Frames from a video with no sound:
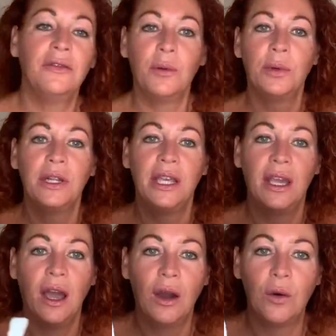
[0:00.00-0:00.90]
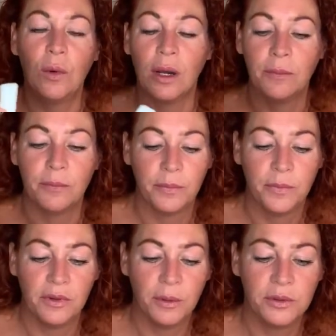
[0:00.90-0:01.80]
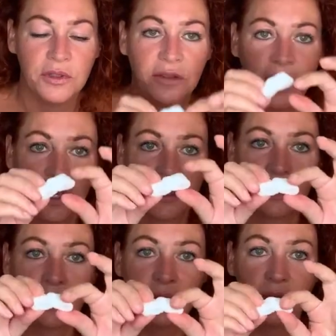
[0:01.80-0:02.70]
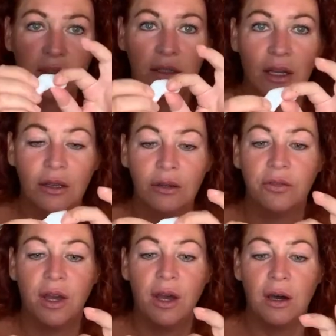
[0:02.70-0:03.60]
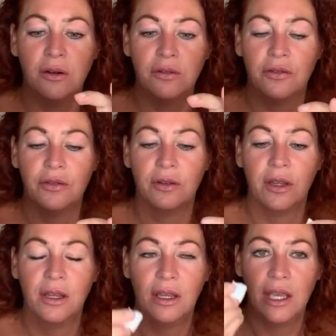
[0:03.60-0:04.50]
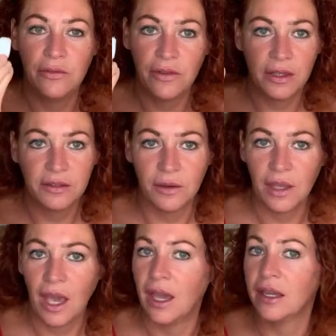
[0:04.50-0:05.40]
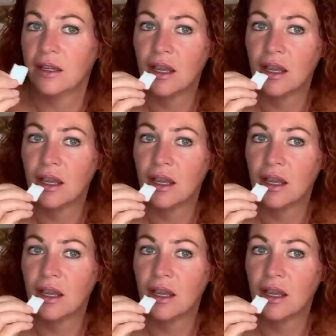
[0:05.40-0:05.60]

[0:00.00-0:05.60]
know if I want to eat a whole one. So I'll just like go for half, if that's okay.